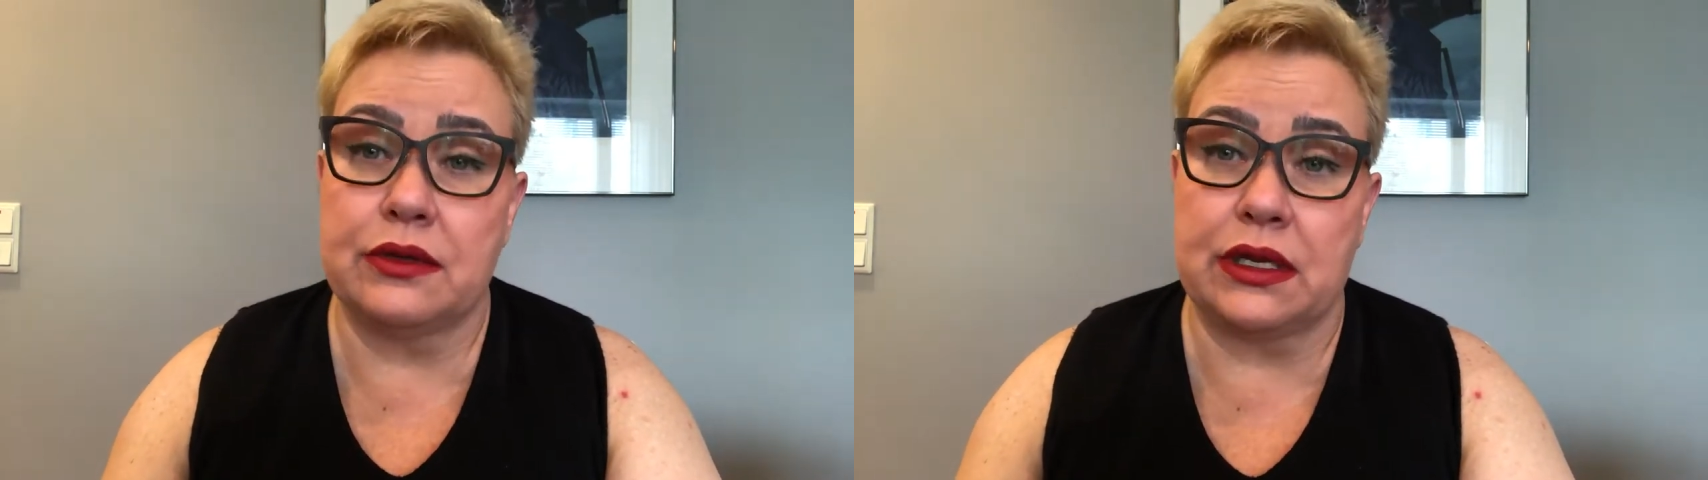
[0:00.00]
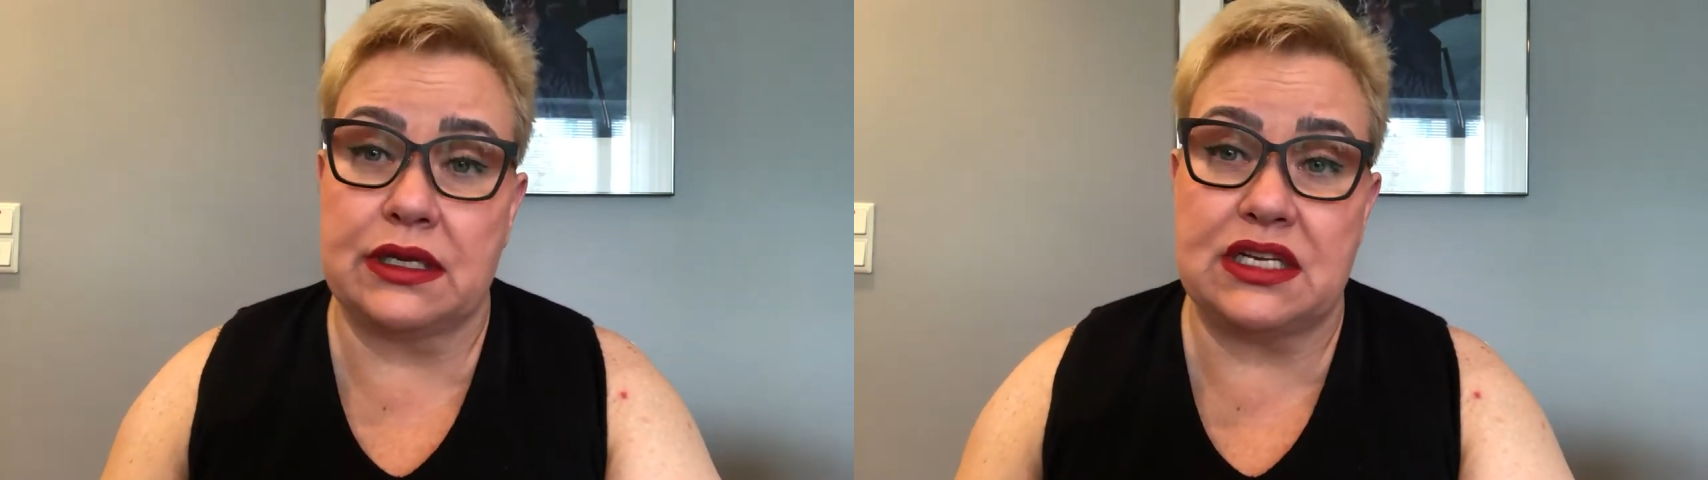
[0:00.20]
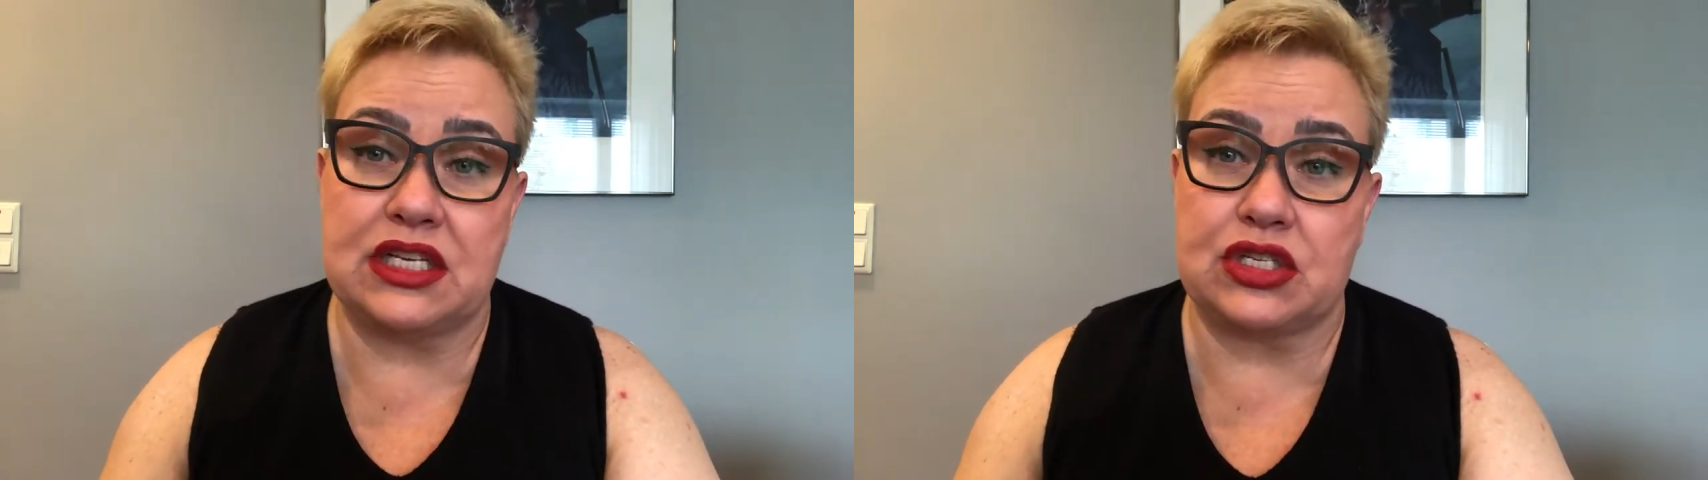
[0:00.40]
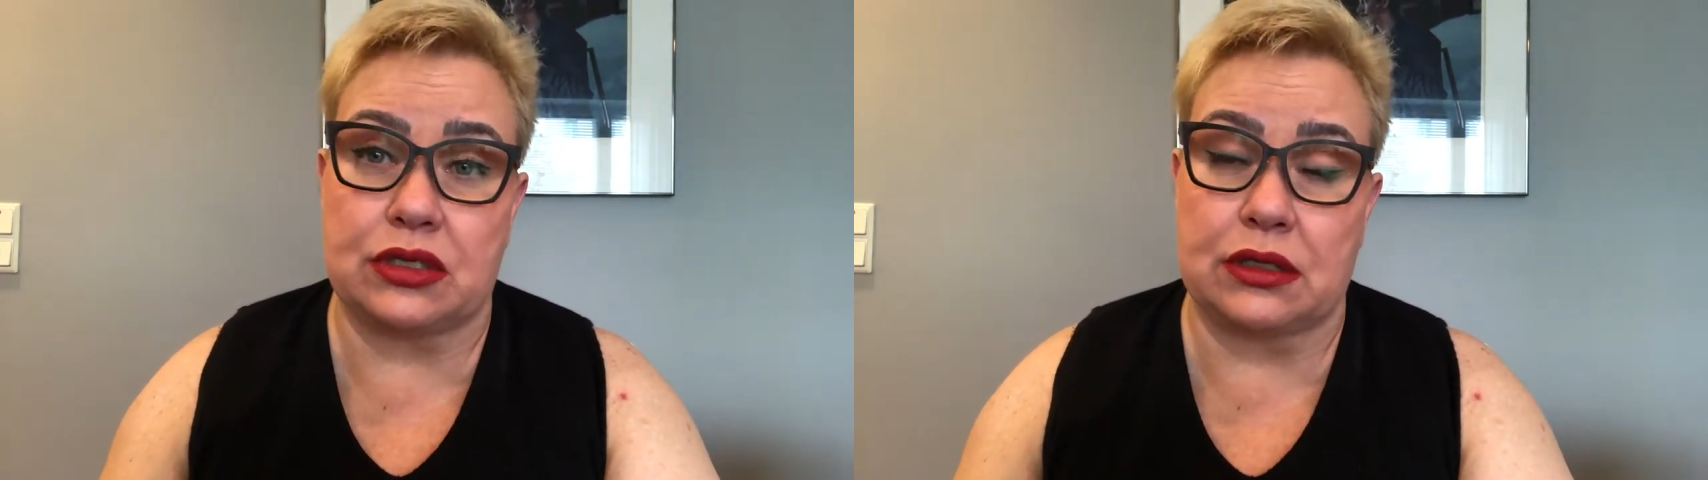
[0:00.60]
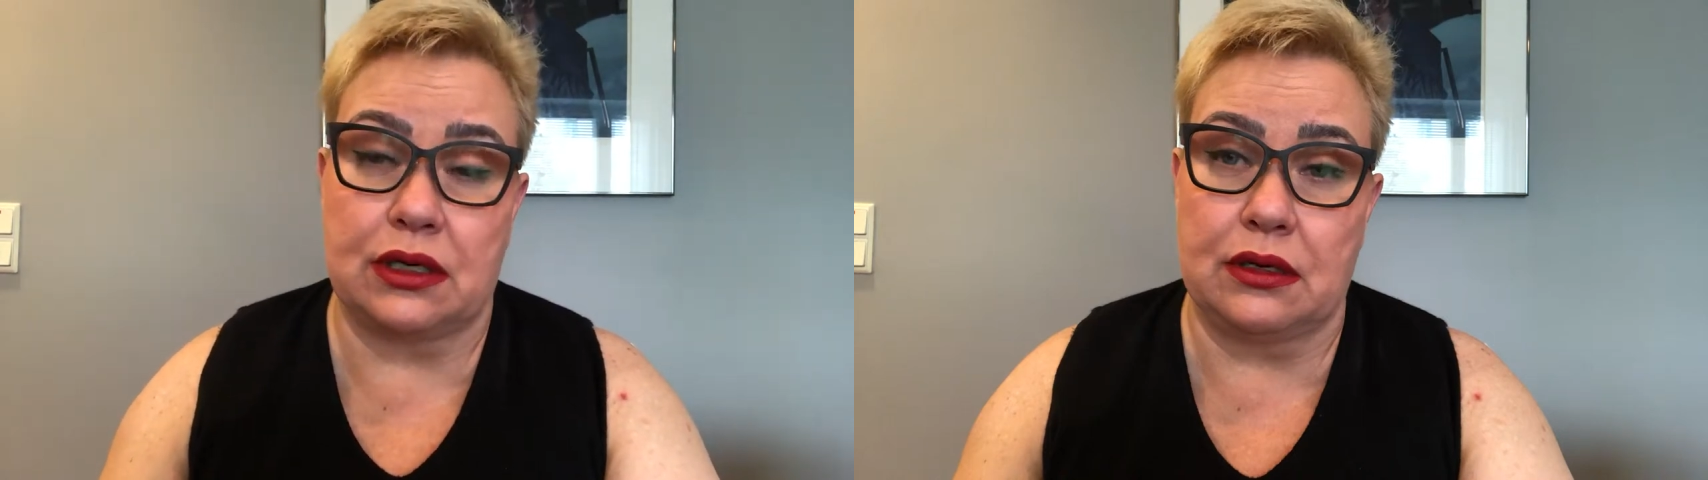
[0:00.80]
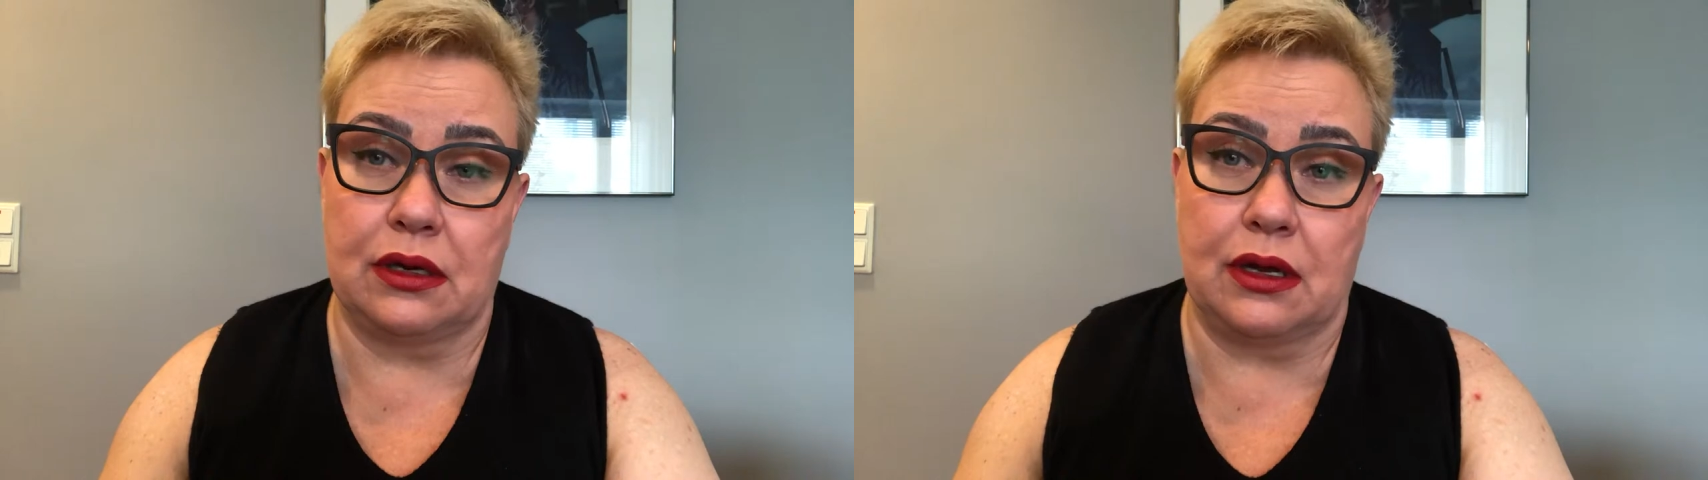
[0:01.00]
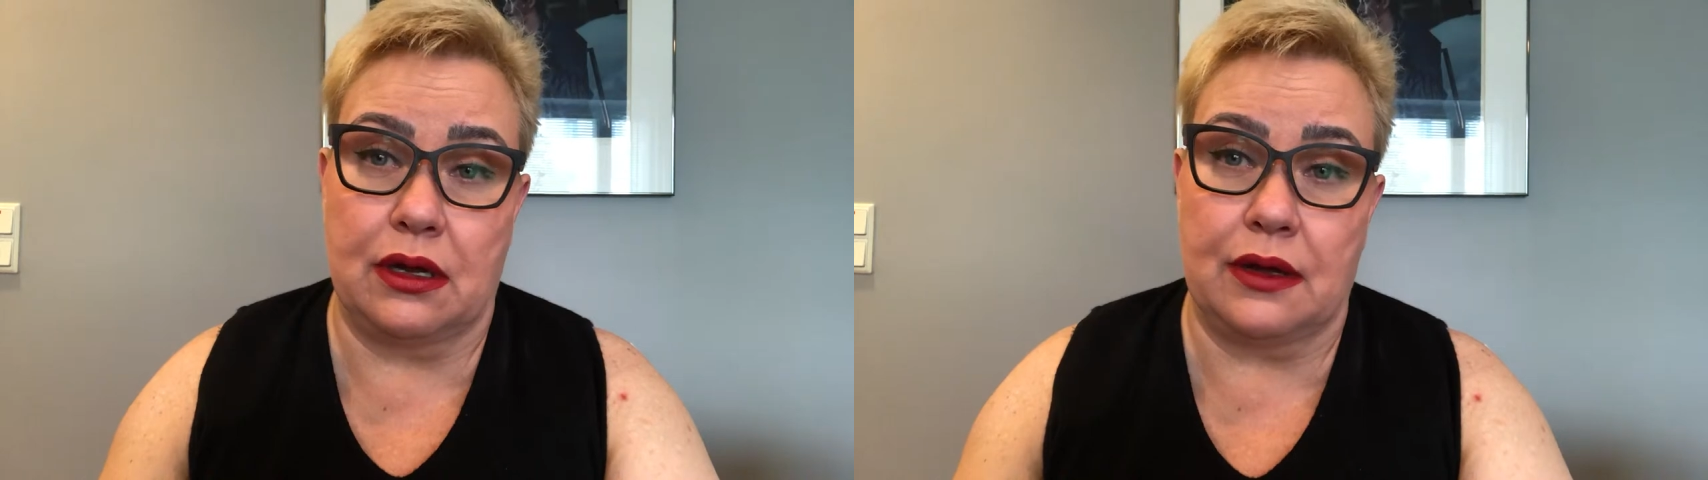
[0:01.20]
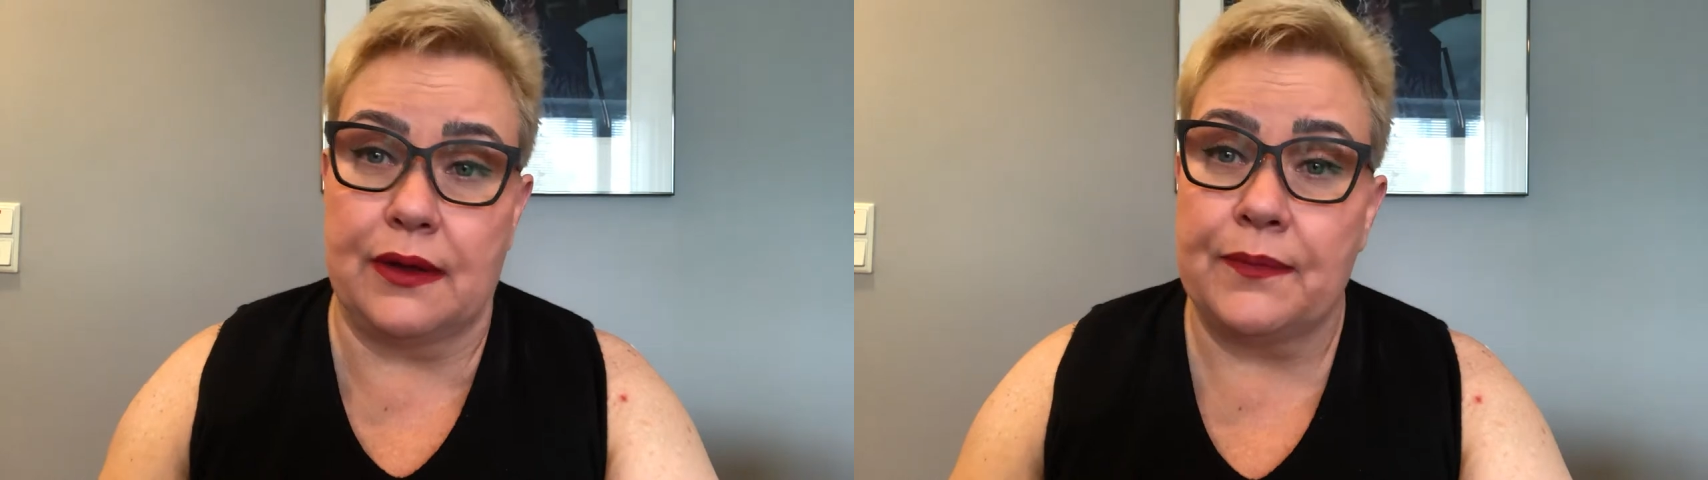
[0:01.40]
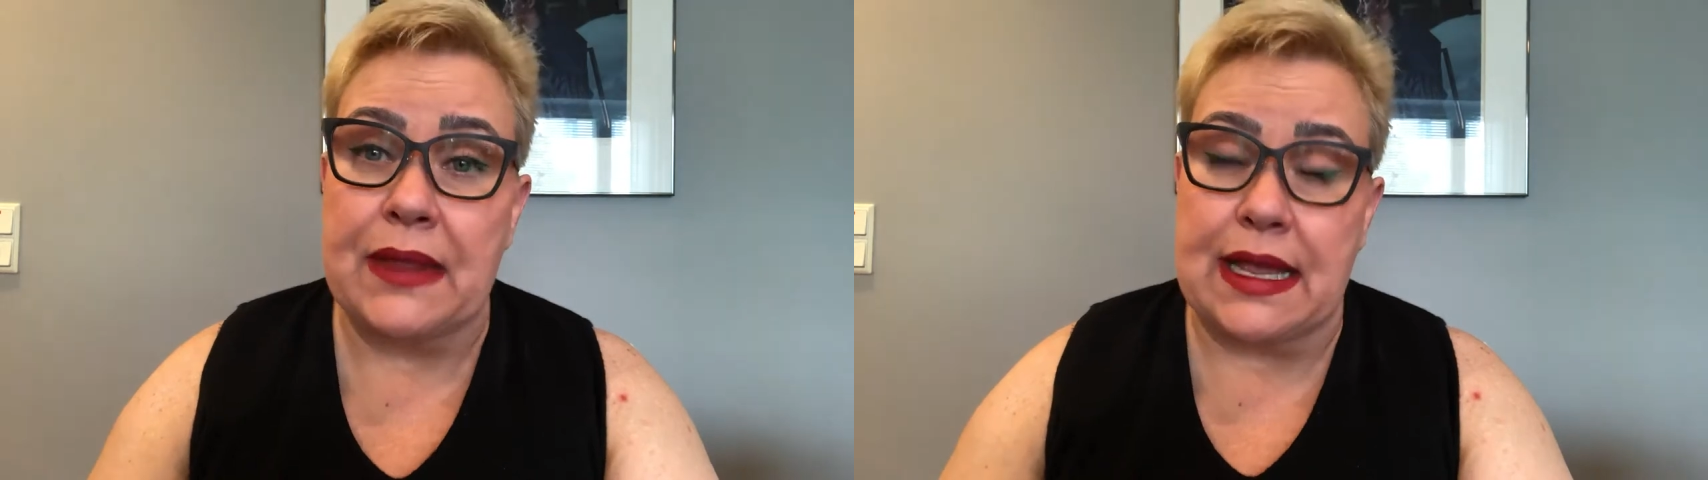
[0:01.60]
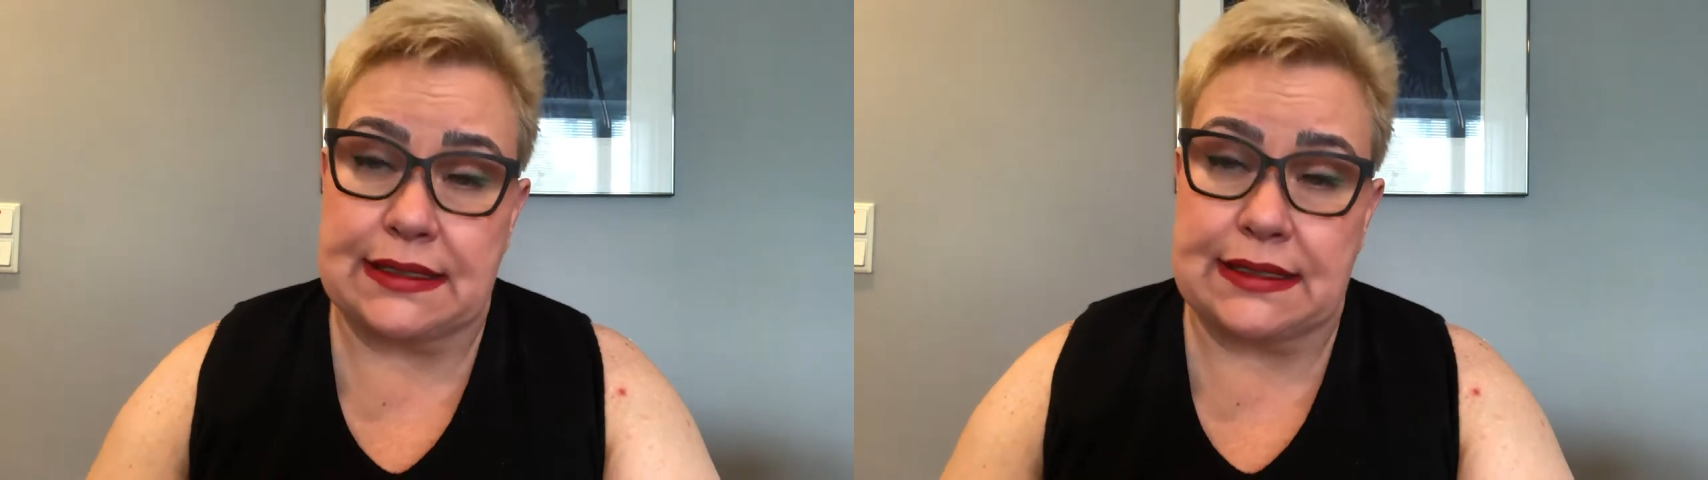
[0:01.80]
the digital